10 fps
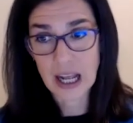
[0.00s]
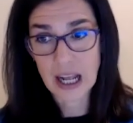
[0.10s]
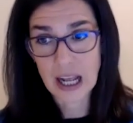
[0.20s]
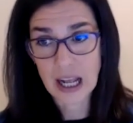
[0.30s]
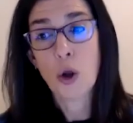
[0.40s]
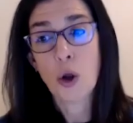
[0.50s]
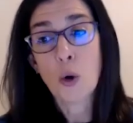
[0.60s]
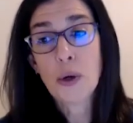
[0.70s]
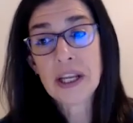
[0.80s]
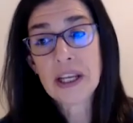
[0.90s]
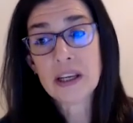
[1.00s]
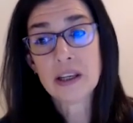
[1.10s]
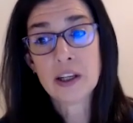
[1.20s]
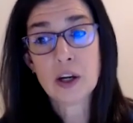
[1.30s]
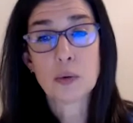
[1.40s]
And we
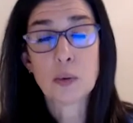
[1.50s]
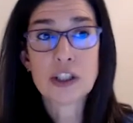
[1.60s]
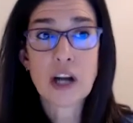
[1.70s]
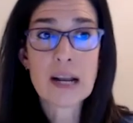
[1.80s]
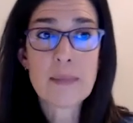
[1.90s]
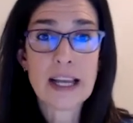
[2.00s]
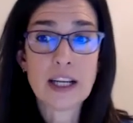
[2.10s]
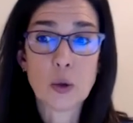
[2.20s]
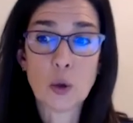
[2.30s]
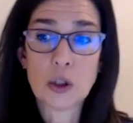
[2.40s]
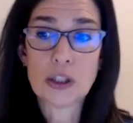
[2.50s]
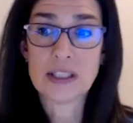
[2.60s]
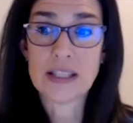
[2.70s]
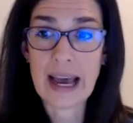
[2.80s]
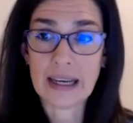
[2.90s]
try to make tools that